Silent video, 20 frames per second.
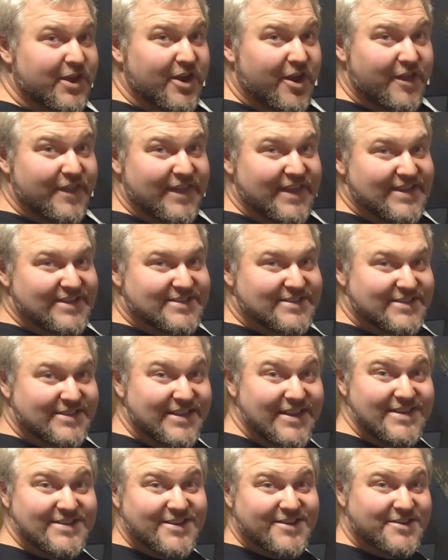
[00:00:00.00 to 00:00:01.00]
at all these.
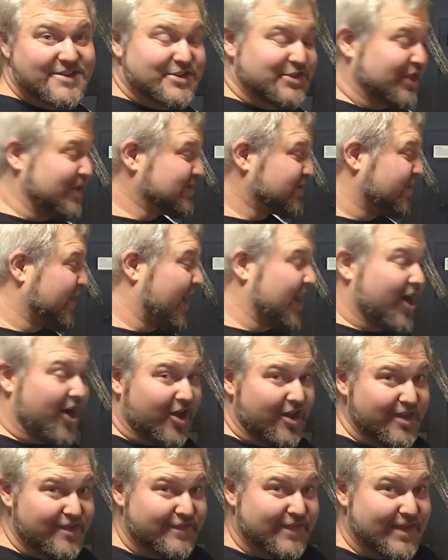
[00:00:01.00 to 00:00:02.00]
These are not
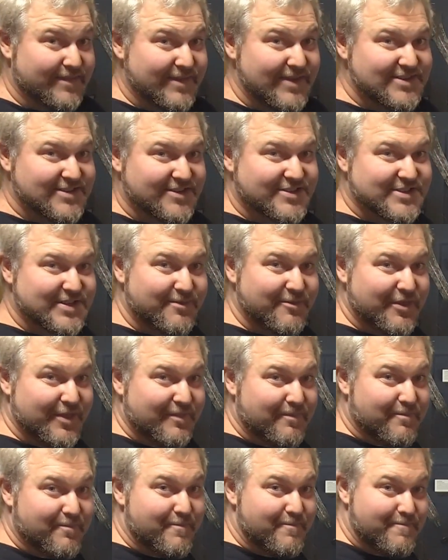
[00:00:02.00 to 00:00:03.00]
all of them. These are some of
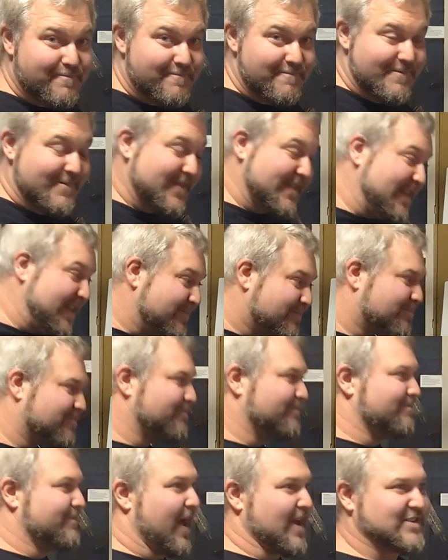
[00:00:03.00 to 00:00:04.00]
the,
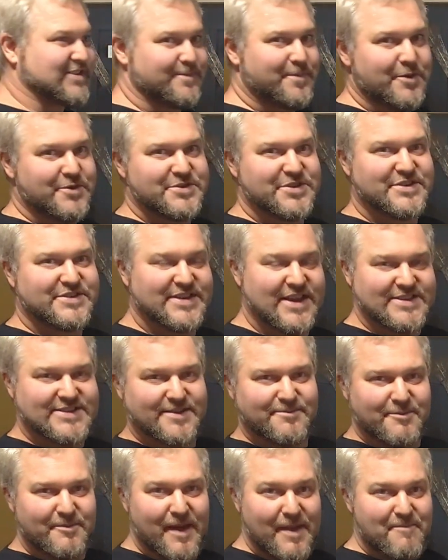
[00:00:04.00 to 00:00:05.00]
I suppose you'd say,
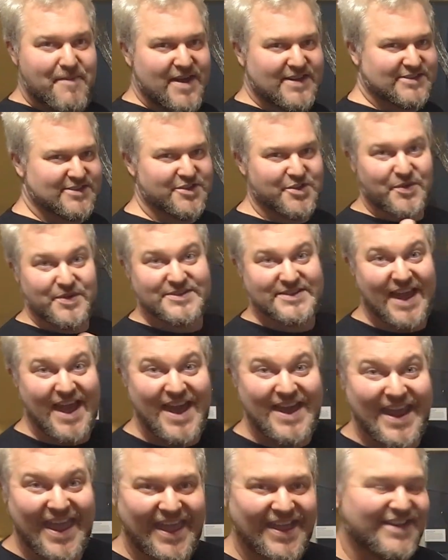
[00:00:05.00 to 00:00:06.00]
some of my best. They're the ones I
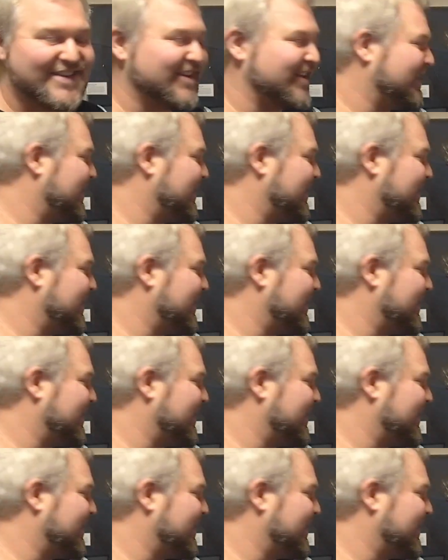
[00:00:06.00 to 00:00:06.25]
had handy